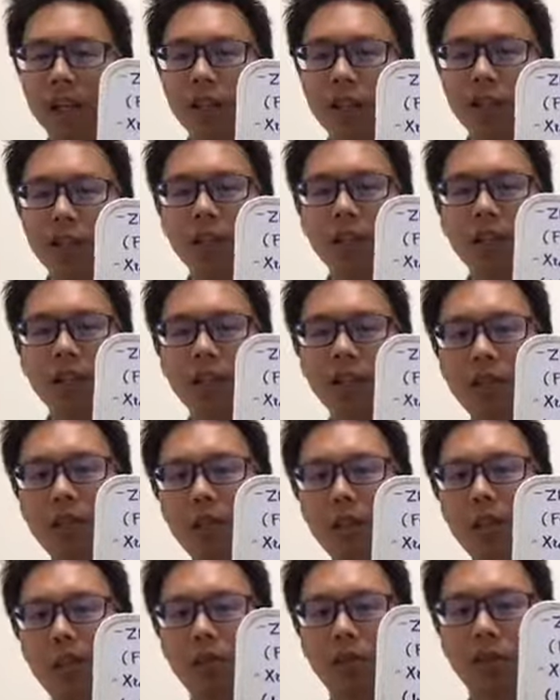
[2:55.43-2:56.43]
Drink this
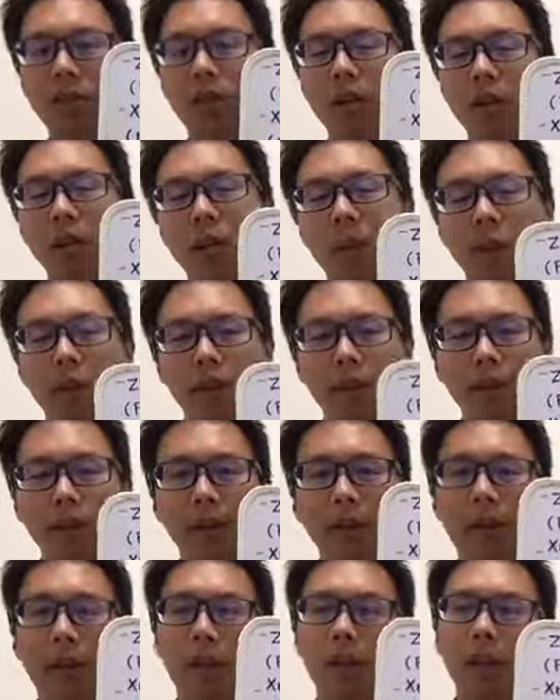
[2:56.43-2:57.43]
tea for about,
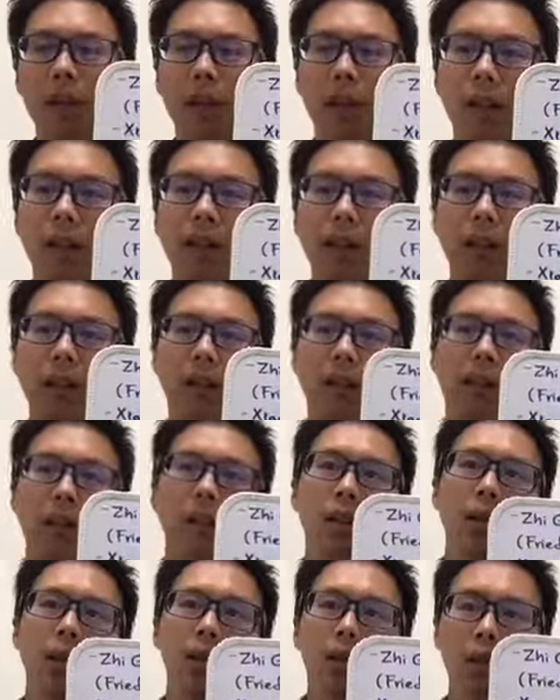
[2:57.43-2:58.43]

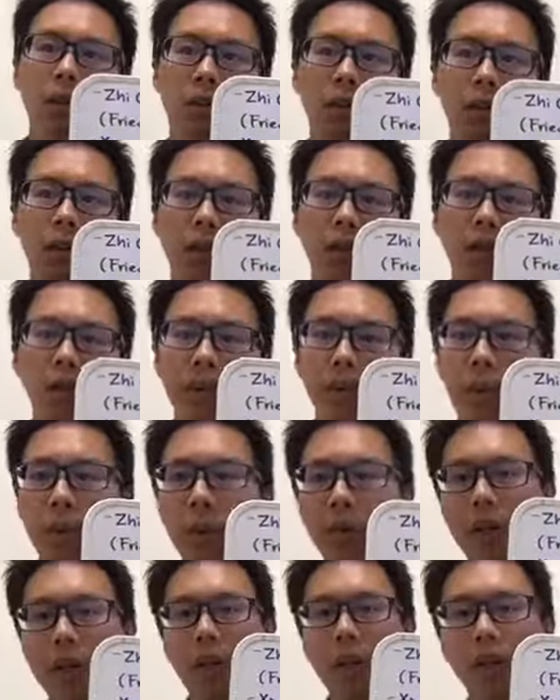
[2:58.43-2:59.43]

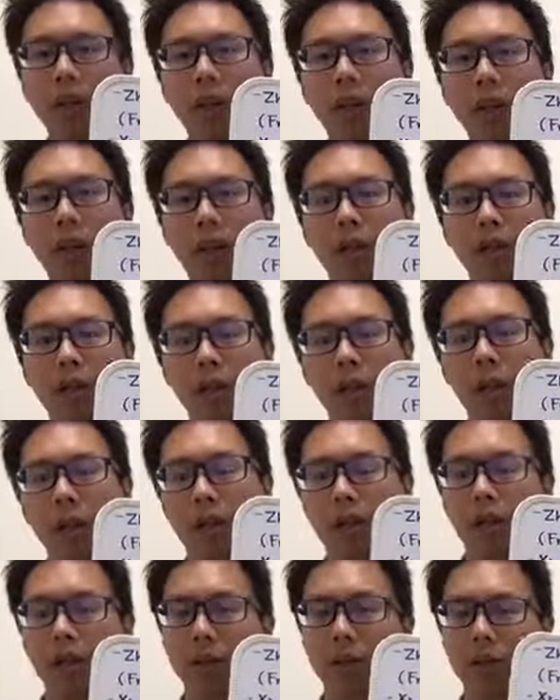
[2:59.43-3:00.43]
put it in the large
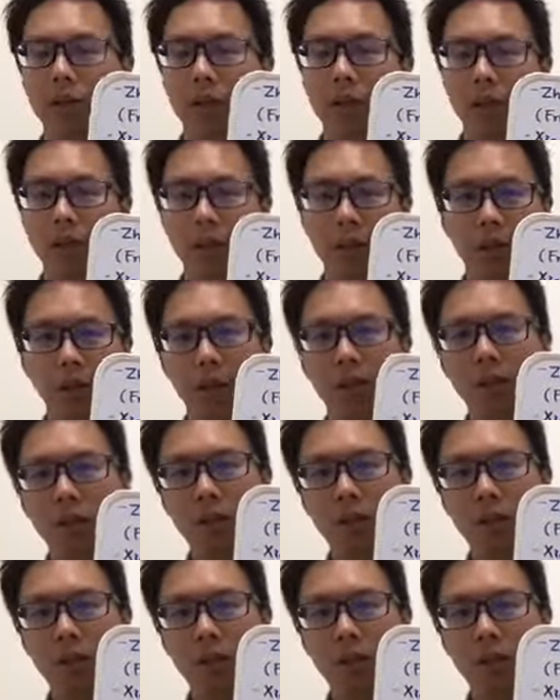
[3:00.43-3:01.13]
bottle in a